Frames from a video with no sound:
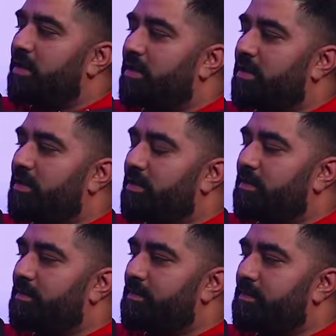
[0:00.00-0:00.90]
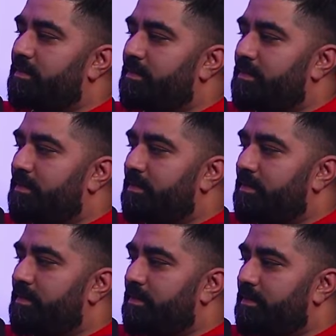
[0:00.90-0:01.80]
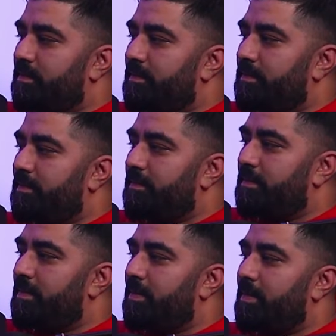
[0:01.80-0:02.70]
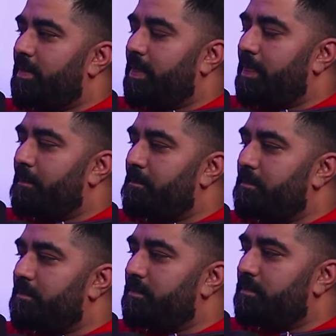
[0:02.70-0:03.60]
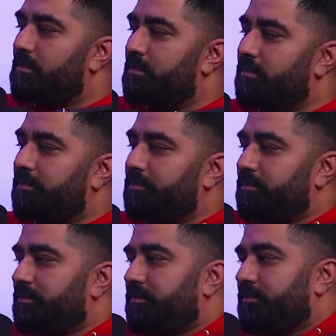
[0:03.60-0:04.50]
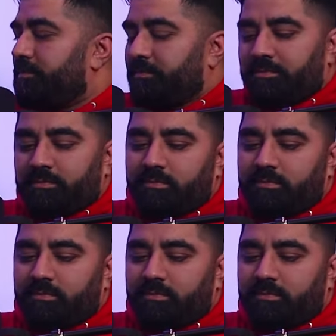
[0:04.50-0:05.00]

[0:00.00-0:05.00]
No words are spoken by the person on screen.